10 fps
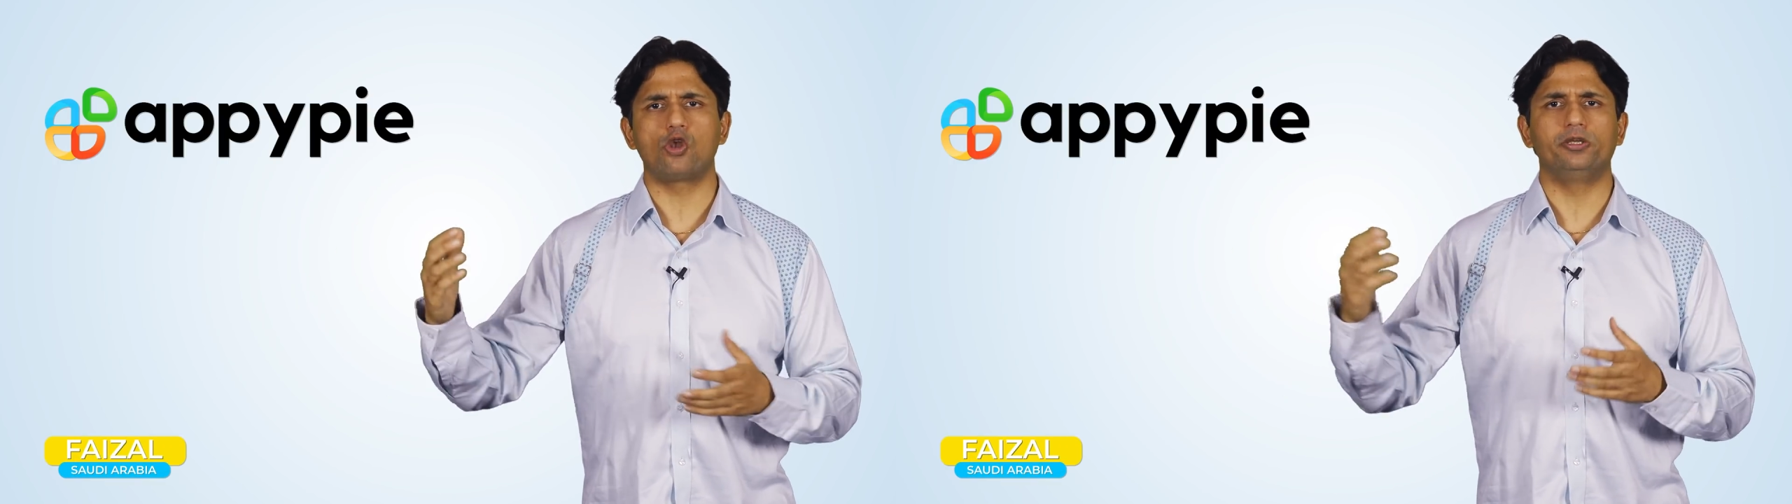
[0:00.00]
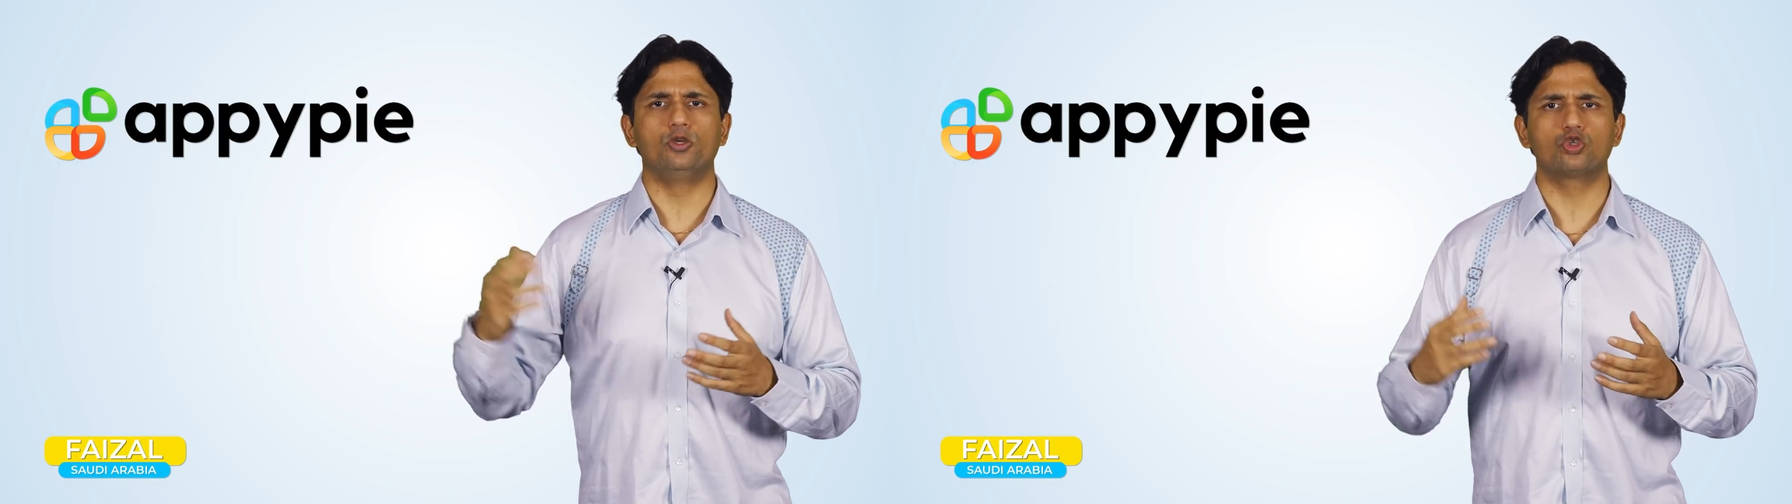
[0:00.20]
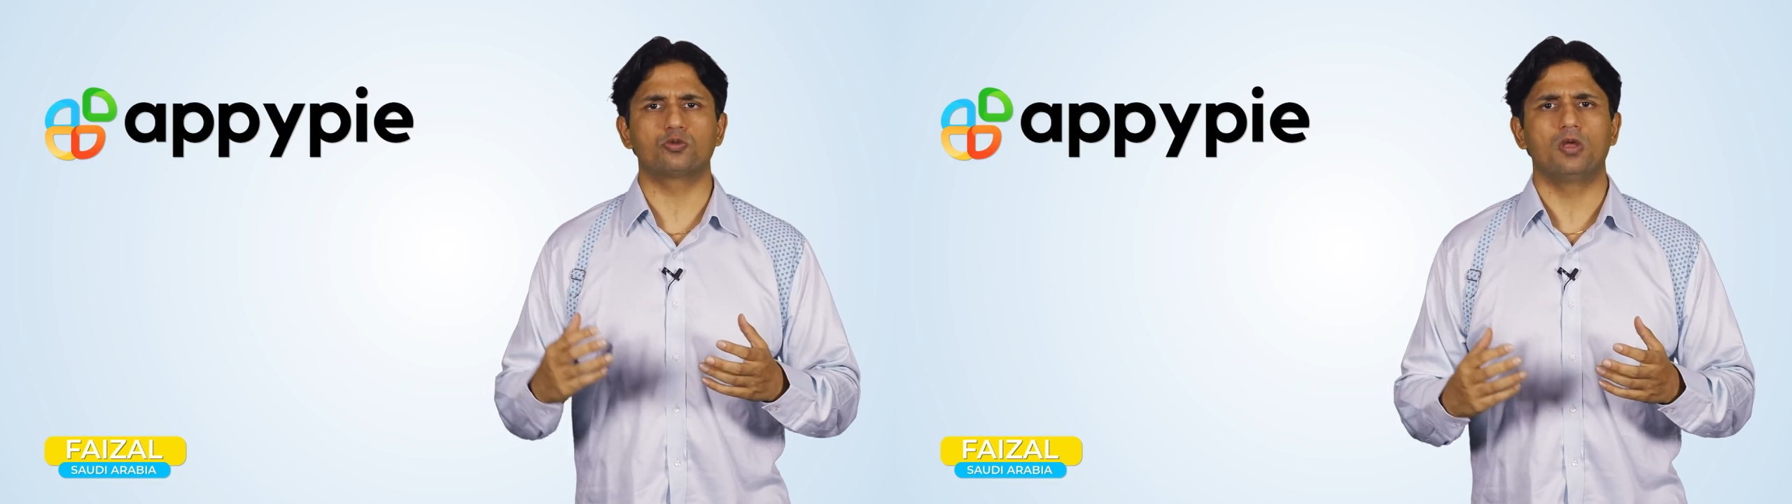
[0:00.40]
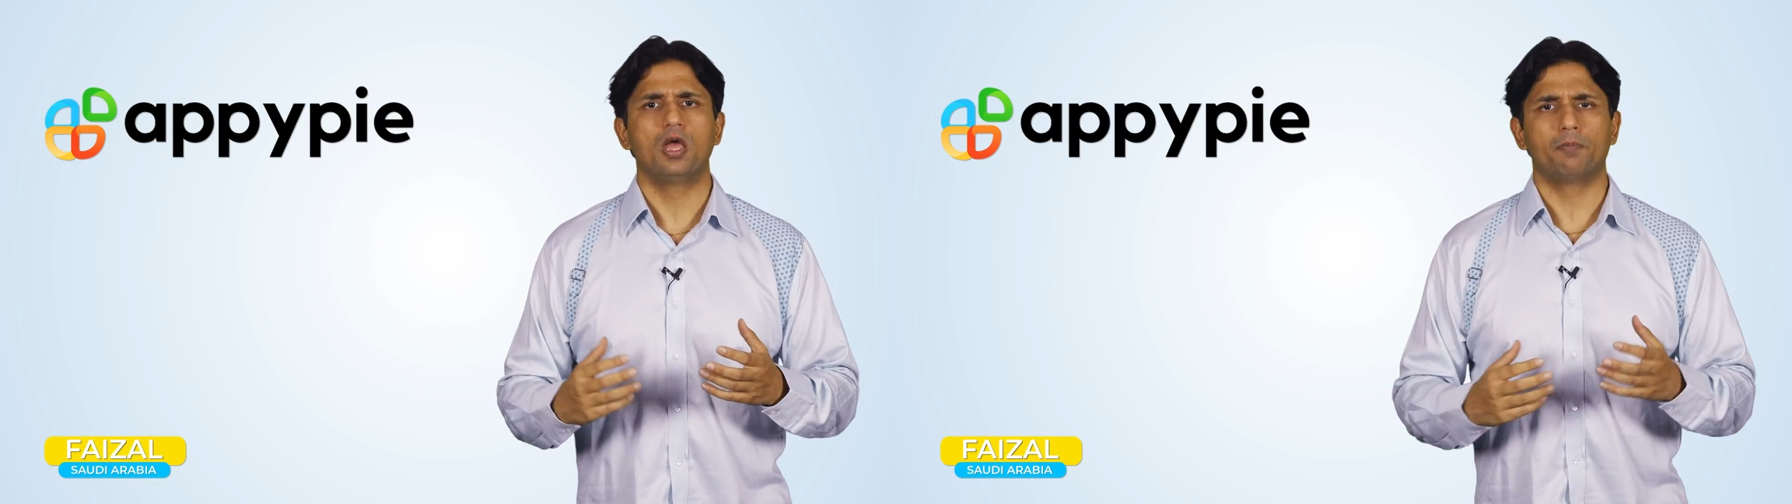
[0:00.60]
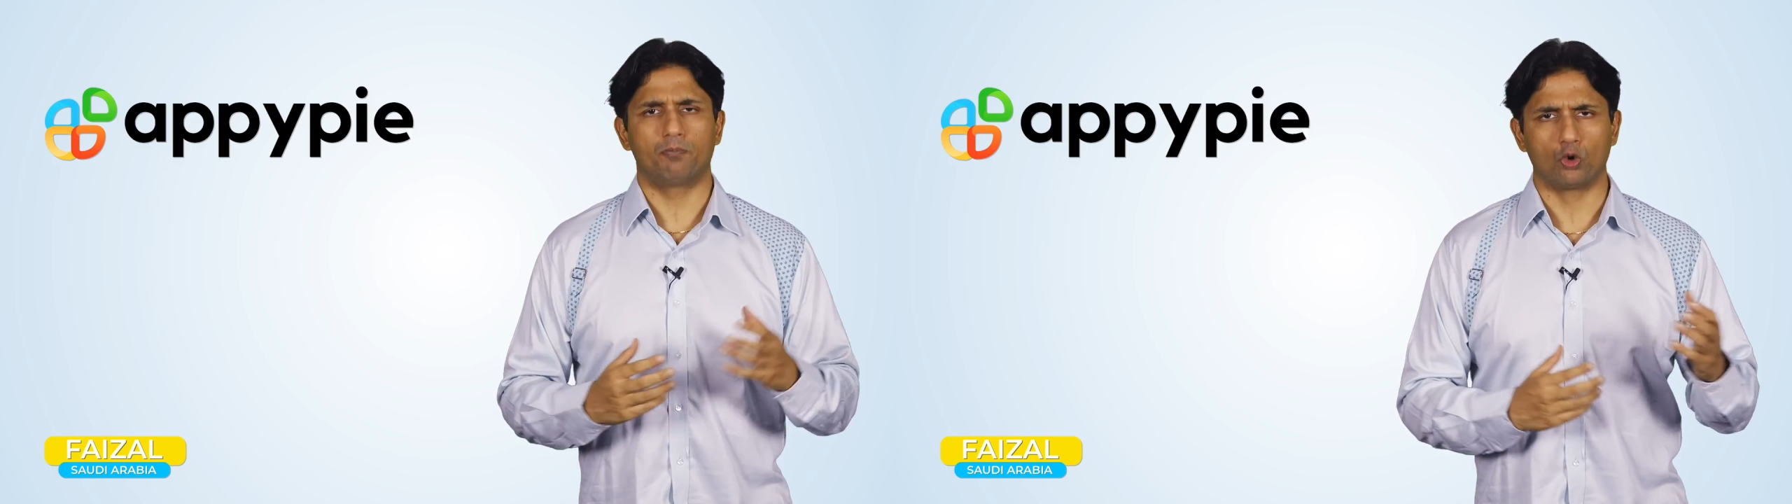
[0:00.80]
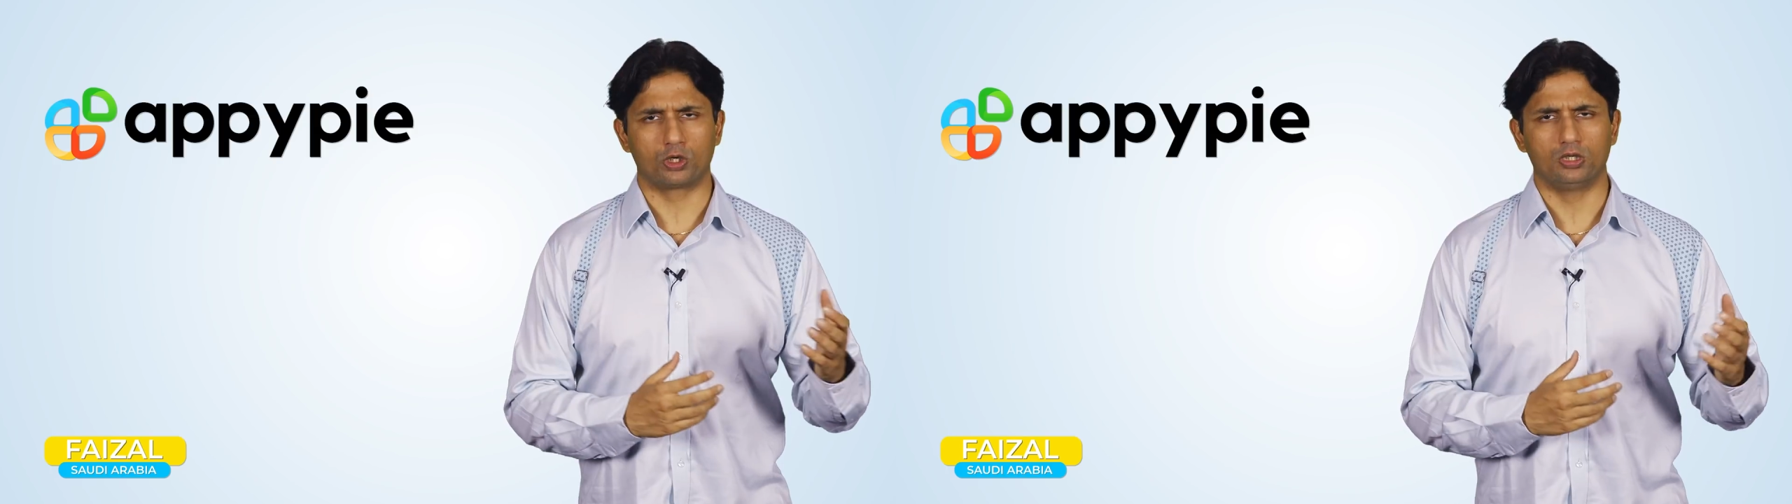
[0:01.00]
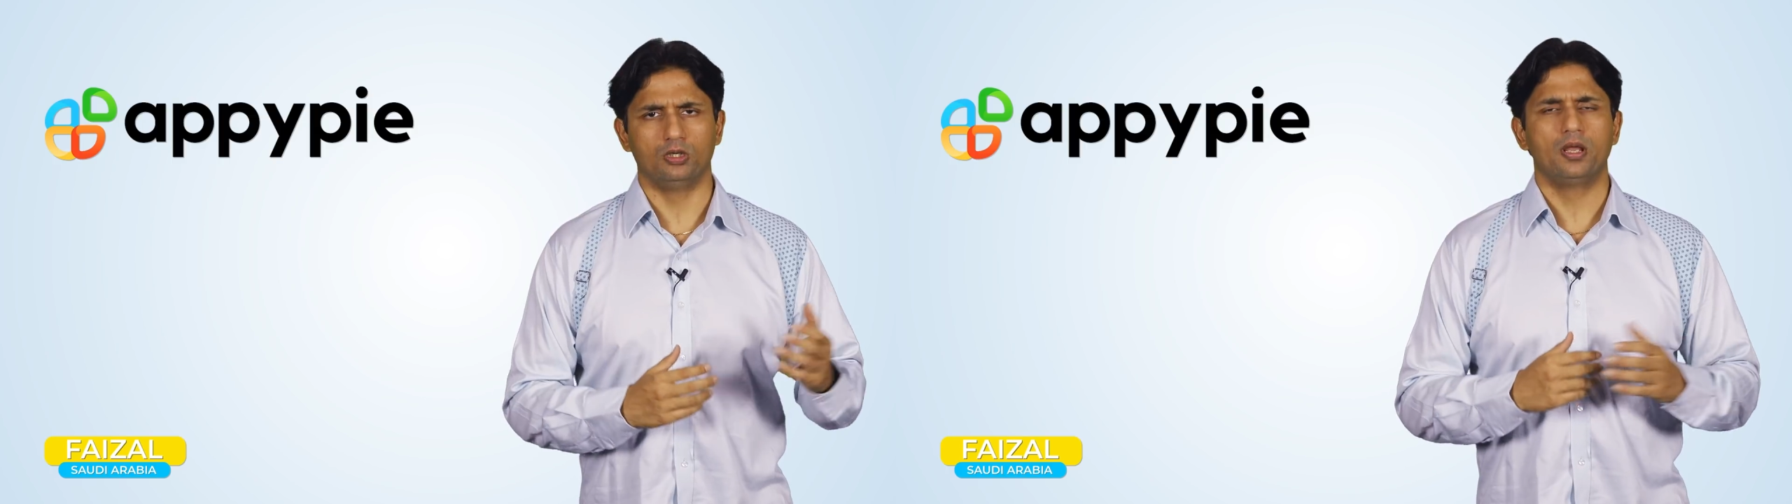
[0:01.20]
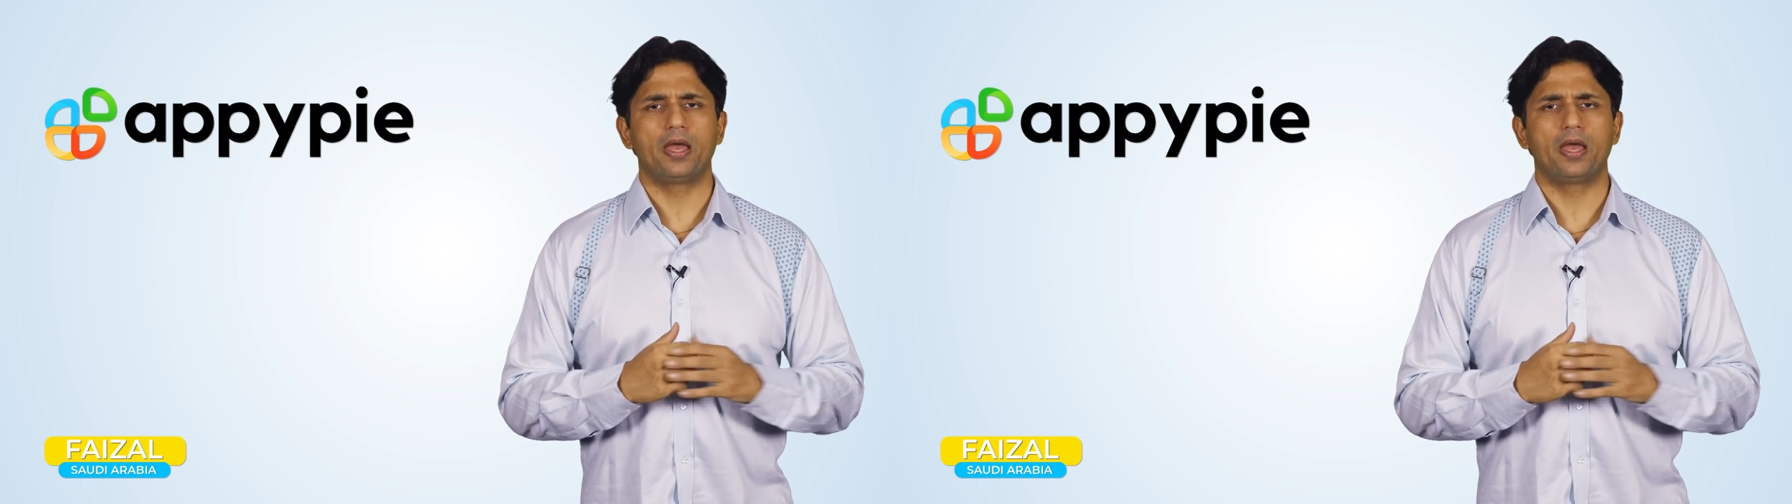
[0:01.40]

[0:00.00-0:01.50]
news portal,